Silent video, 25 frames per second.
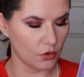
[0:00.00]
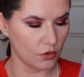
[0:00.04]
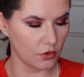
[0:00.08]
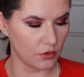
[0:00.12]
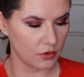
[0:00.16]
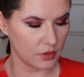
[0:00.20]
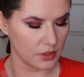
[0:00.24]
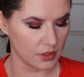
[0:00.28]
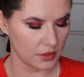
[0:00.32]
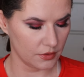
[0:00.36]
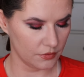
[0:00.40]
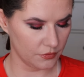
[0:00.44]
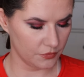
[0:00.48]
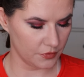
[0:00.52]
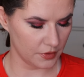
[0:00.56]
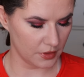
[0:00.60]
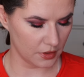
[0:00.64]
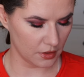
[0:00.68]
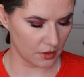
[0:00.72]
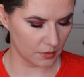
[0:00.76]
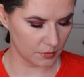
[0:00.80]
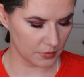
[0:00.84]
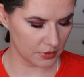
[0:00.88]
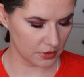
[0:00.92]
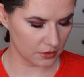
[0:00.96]
are
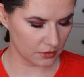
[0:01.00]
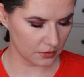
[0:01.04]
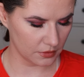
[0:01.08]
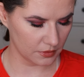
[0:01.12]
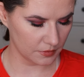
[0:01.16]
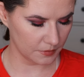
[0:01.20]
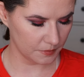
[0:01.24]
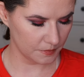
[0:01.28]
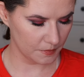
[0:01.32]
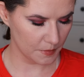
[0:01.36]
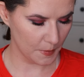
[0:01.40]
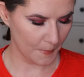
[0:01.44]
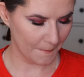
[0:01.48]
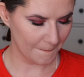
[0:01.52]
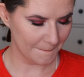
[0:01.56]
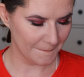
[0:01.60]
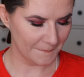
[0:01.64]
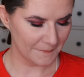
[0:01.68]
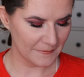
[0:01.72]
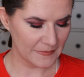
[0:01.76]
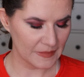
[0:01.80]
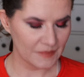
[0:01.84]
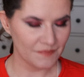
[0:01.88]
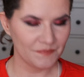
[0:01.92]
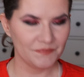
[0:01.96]
phenomenal.
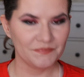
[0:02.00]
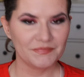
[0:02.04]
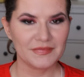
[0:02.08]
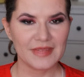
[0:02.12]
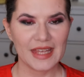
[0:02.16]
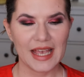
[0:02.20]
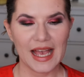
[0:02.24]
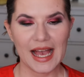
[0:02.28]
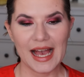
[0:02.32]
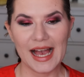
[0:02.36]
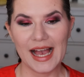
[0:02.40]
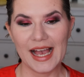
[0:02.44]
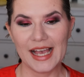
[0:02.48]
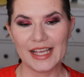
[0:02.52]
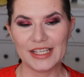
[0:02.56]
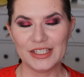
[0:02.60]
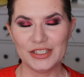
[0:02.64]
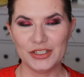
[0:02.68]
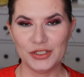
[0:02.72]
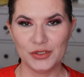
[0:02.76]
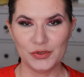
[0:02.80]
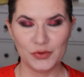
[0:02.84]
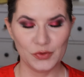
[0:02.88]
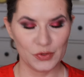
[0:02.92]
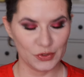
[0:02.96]
I
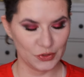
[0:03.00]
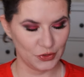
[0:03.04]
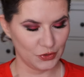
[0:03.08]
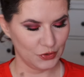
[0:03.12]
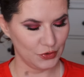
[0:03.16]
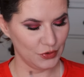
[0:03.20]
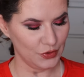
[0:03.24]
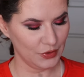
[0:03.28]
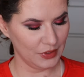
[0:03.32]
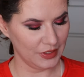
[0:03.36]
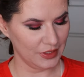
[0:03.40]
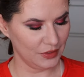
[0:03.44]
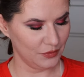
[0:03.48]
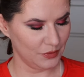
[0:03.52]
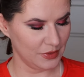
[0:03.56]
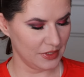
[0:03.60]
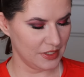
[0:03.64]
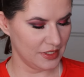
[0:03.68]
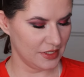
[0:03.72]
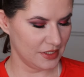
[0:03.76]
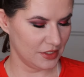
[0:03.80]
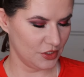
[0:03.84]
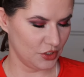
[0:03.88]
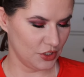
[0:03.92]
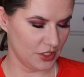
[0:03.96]
do want to go in
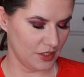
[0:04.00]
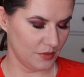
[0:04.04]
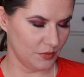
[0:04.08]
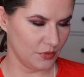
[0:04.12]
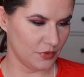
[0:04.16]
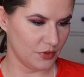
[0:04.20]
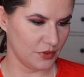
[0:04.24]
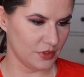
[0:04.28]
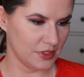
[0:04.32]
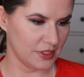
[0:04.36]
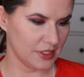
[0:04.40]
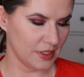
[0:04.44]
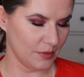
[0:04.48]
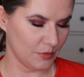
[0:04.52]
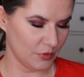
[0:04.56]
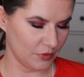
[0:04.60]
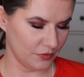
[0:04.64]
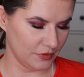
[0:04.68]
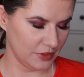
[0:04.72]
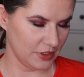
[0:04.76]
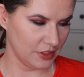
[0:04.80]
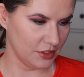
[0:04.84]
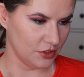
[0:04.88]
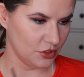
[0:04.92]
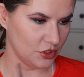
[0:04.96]
with this shimmer, some
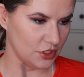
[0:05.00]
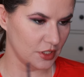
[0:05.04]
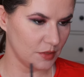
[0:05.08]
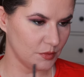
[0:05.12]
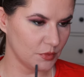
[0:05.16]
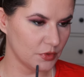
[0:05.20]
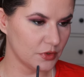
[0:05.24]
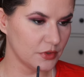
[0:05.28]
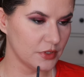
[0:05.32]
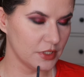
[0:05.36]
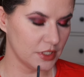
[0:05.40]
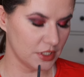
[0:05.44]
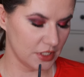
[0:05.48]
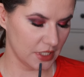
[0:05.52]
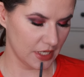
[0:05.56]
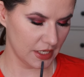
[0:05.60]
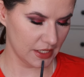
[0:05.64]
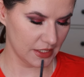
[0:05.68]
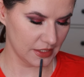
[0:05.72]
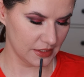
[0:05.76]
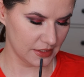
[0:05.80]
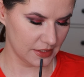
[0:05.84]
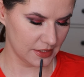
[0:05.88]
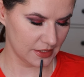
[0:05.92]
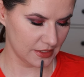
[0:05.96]
of these shimmery
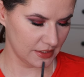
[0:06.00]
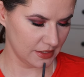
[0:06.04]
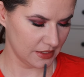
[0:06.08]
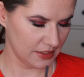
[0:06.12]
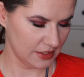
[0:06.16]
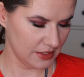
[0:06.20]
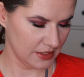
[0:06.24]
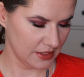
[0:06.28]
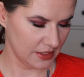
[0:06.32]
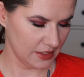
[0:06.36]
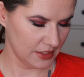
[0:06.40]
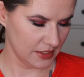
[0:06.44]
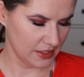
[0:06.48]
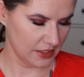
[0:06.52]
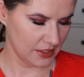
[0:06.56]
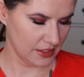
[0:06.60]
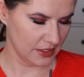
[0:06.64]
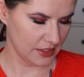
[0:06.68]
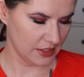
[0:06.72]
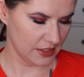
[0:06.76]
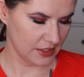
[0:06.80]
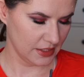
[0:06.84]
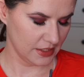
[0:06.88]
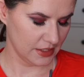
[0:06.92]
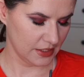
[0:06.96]
shades.
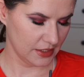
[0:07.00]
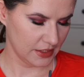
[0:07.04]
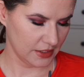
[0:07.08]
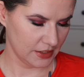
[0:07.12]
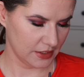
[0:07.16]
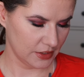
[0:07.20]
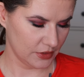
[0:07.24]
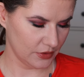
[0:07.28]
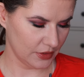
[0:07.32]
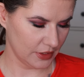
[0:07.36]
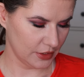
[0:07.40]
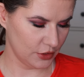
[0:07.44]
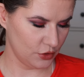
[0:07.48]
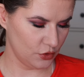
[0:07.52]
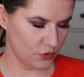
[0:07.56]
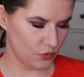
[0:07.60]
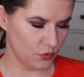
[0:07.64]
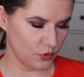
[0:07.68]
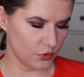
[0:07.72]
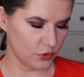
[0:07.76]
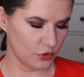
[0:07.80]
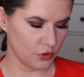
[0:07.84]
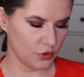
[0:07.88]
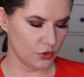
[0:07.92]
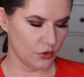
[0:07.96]
So I
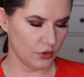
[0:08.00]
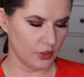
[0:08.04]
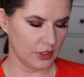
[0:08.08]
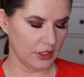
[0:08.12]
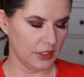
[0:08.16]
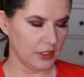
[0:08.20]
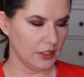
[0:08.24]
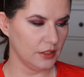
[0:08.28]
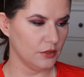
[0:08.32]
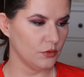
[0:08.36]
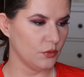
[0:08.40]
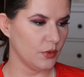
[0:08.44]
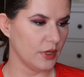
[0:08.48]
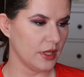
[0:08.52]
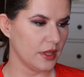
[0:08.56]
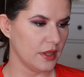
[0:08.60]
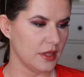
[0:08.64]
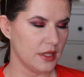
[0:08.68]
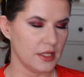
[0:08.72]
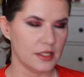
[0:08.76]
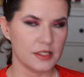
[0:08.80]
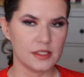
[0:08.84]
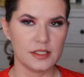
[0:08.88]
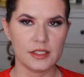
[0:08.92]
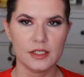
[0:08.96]
do want to go in
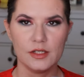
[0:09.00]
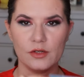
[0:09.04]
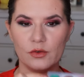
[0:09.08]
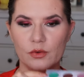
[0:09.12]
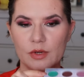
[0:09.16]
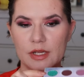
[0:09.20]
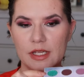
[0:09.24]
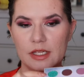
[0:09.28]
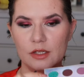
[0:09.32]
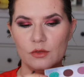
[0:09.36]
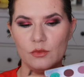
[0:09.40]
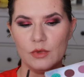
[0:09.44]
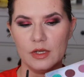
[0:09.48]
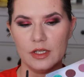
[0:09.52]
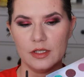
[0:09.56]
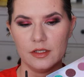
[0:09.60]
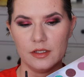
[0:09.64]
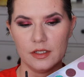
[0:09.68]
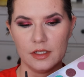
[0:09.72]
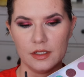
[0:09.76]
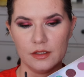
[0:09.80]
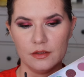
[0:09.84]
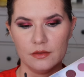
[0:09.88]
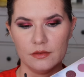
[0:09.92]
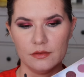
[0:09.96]
with this green one
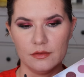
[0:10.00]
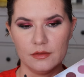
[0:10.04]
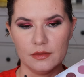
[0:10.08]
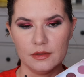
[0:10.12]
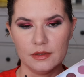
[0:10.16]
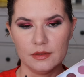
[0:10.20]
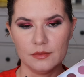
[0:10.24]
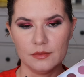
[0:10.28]
though.